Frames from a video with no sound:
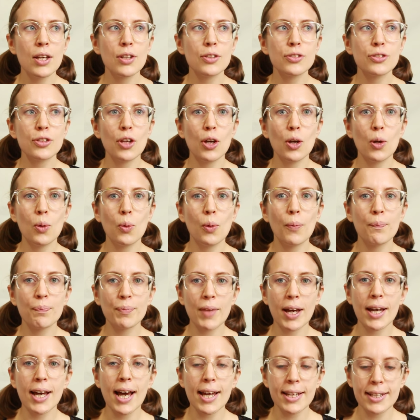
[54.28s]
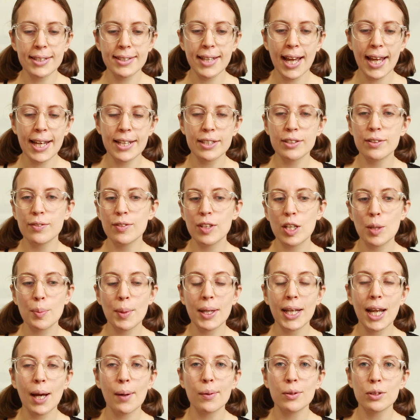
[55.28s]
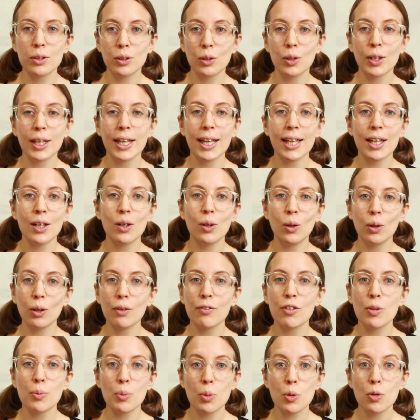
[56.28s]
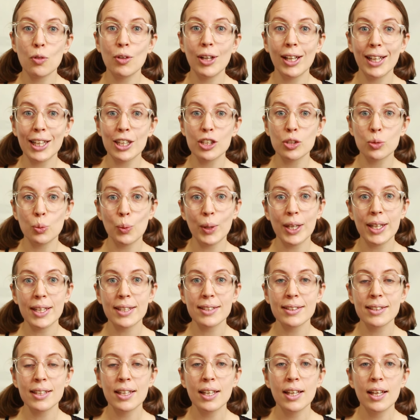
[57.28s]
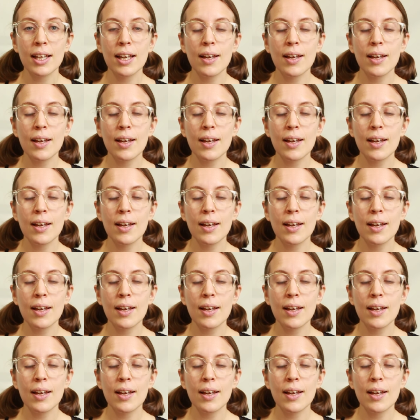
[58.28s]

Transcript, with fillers: So I had a taste of them and I was lucky, all of them were really sweet.